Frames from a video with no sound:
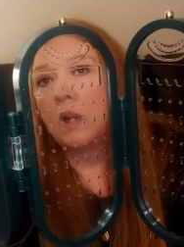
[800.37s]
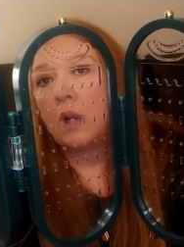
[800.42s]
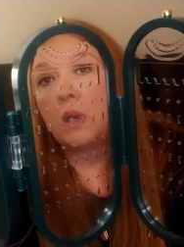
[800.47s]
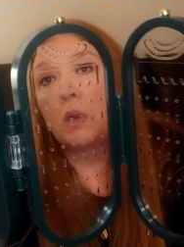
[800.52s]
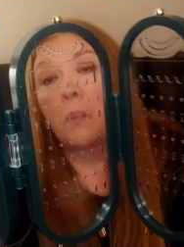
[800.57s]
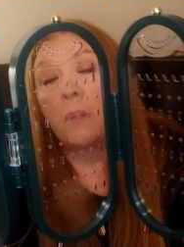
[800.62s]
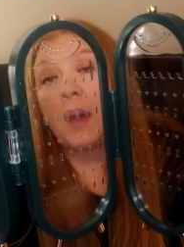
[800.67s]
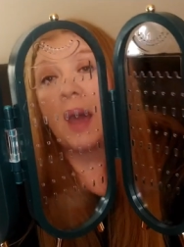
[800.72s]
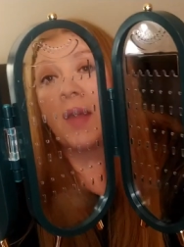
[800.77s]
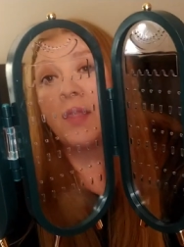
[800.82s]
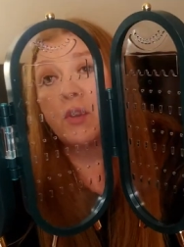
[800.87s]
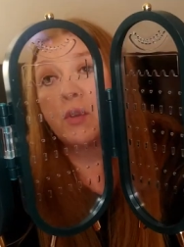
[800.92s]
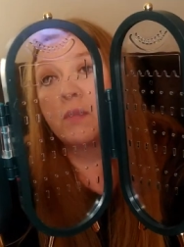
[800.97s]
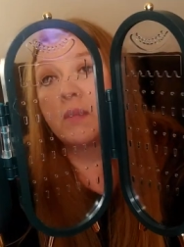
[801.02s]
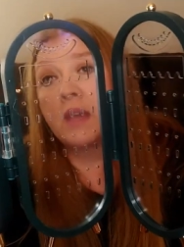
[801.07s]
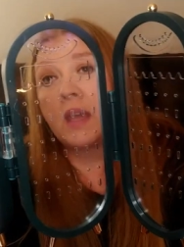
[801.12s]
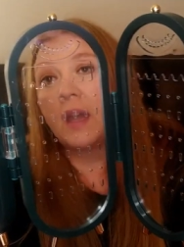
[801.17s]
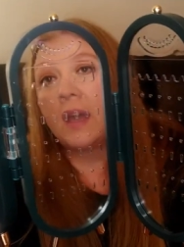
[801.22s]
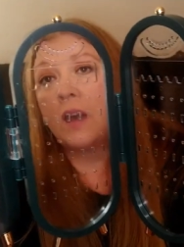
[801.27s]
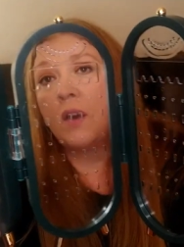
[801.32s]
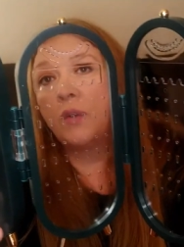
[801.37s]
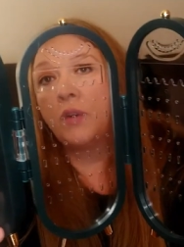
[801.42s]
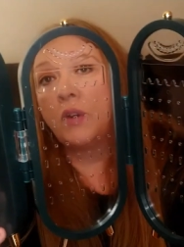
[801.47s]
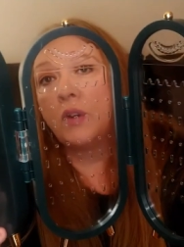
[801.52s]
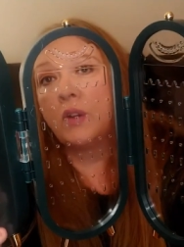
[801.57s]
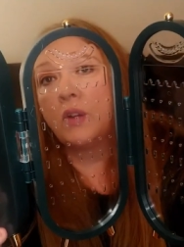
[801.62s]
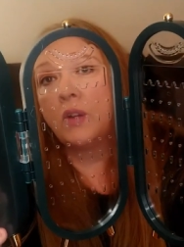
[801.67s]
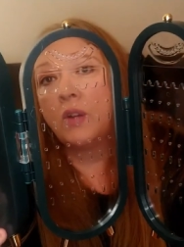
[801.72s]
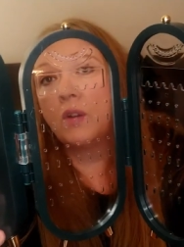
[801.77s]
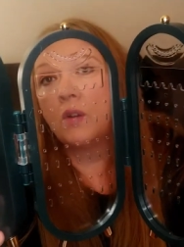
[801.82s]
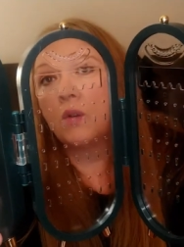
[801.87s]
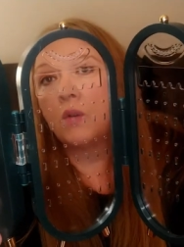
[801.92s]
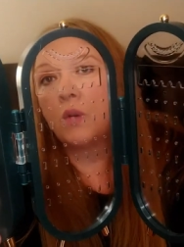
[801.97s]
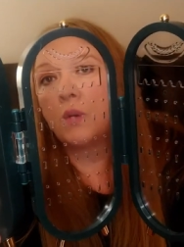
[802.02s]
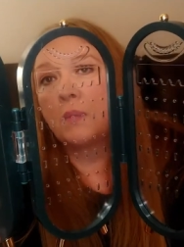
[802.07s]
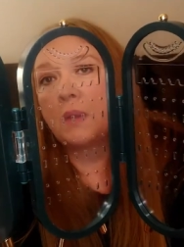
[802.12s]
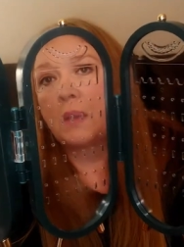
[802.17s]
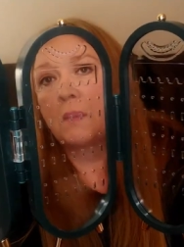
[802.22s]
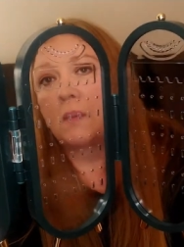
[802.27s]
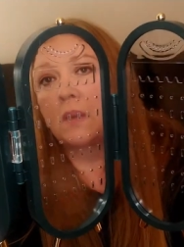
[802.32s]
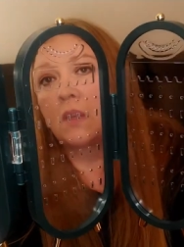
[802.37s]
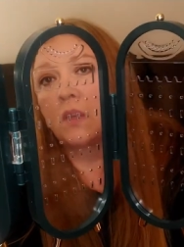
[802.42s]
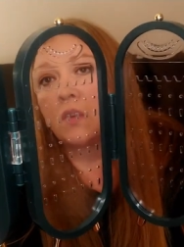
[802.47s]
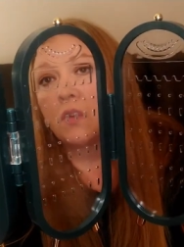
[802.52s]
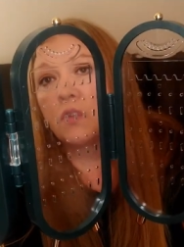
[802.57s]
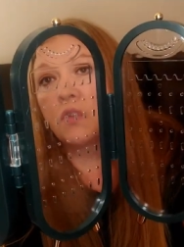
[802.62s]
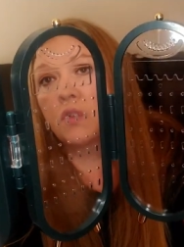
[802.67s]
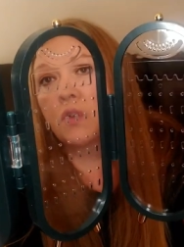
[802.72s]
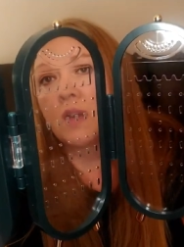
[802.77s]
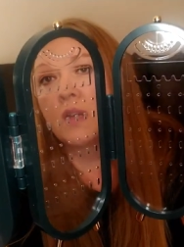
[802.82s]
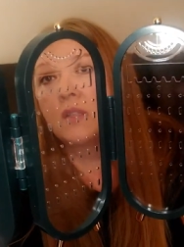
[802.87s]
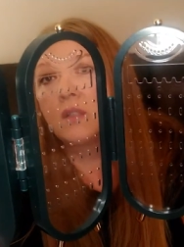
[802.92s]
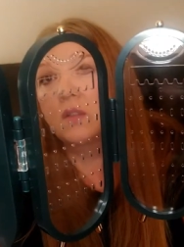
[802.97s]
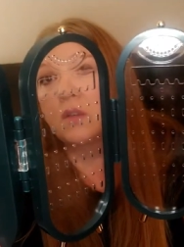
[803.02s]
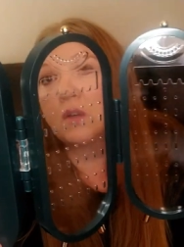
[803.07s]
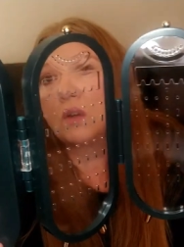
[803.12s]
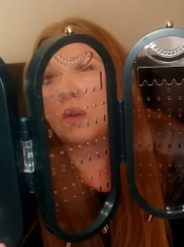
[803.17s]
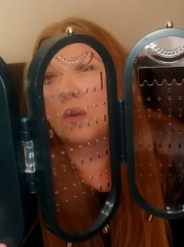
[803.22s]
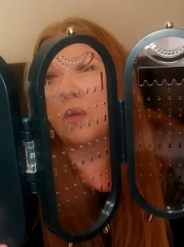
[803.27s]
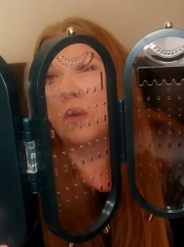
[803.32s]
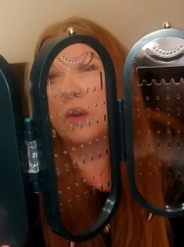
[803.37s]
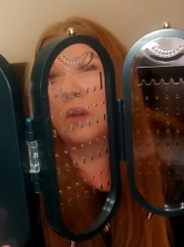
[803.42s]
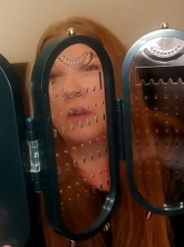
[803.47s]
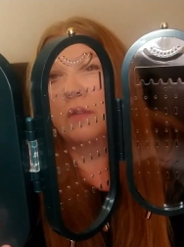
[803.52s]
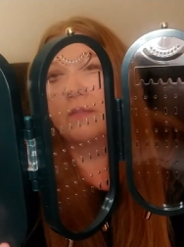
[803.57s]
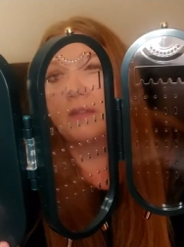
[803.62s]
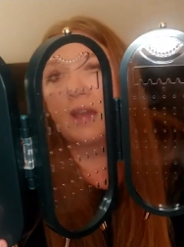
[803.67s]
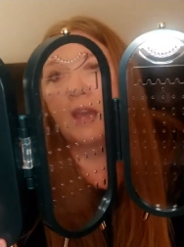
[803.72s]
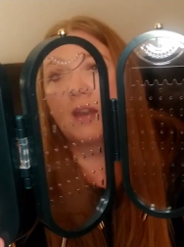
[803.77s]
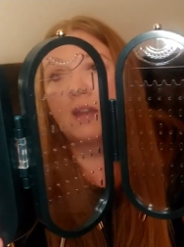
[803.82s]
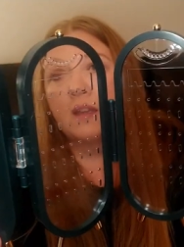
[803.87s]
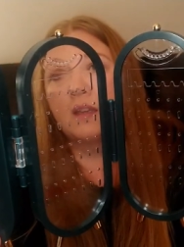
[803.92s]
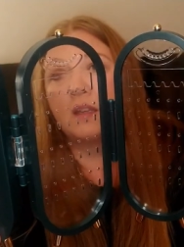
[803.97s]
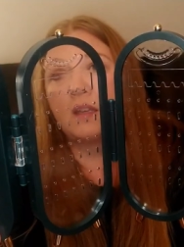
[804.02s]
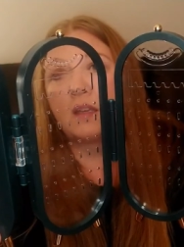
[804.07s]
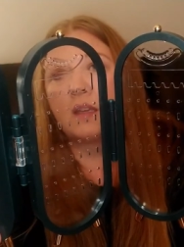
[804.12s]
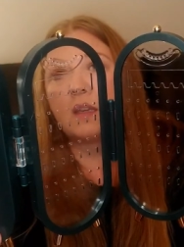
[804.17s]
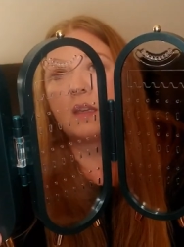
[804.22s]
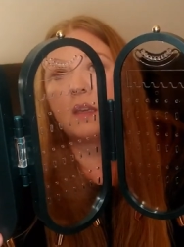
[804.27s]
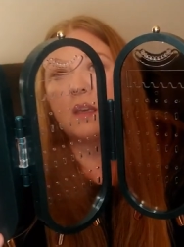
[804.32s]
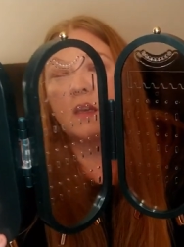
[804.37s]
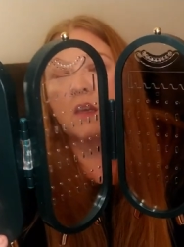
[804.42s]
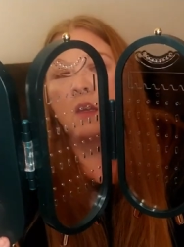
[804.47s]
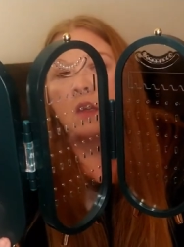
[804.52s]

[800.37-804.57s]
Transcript: I don't know, bathroom counter or maybe your dresser or your vanity.